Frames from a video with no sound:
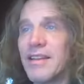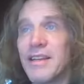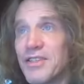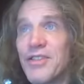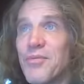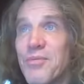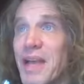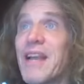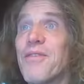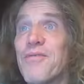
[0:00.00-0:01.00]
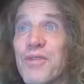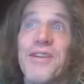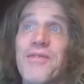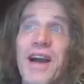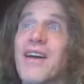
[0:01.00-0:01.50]
unless you make
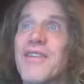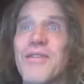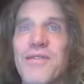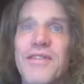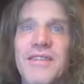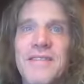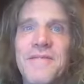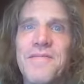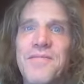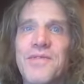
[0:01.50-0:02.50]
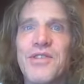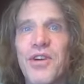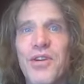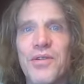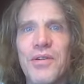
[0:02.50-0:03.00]
real value.
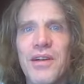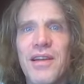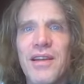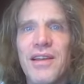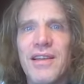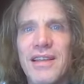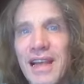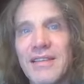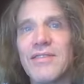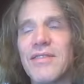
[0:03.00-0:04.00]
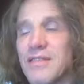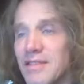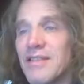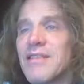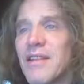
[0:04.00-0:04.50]
So, yes, the
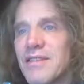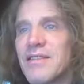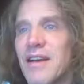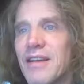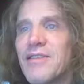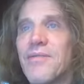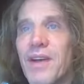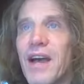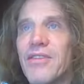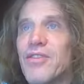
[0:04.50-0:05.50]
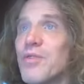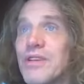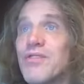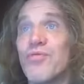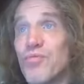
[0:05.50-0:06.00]
synthesized value
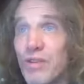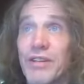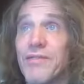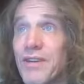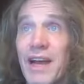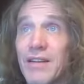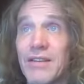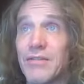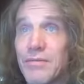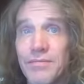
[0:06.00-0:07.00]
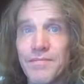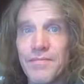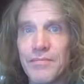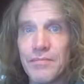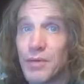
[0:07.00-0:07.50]
is real value,
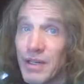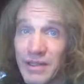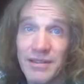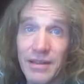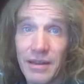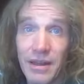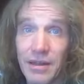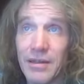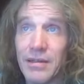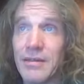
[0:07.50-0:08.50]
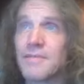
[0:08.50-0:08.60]
but it is synthetic.